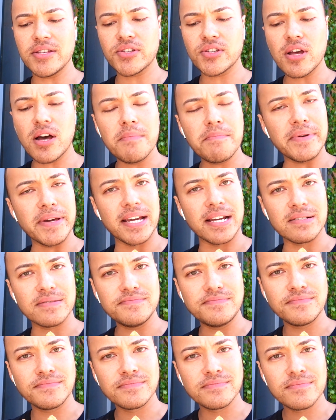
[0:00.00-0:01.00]
the topping
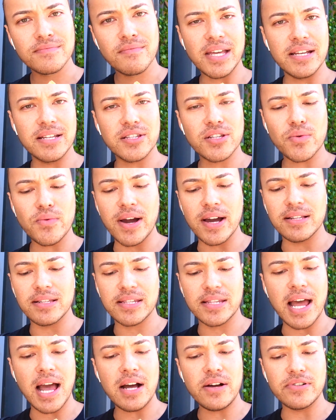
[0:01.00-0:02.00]
is quite
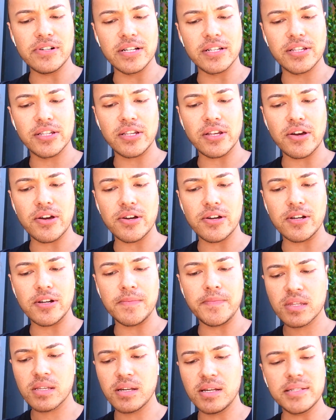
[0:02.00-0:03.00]
sour, so
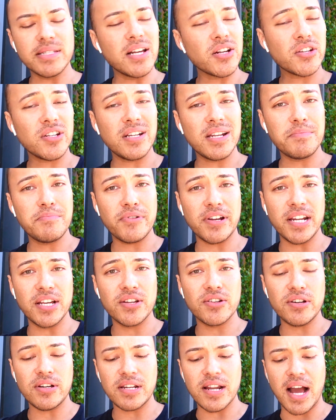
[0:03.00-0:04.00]
it's actually pretty
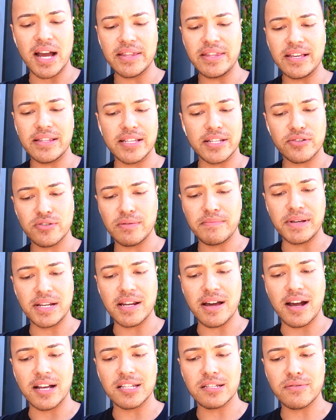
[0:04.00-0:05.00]
good. I think this will be
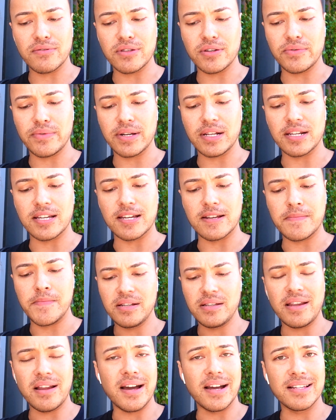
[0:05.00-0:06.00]
nice with a really
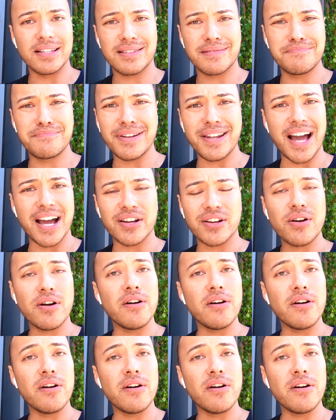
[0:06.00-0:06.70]
nice black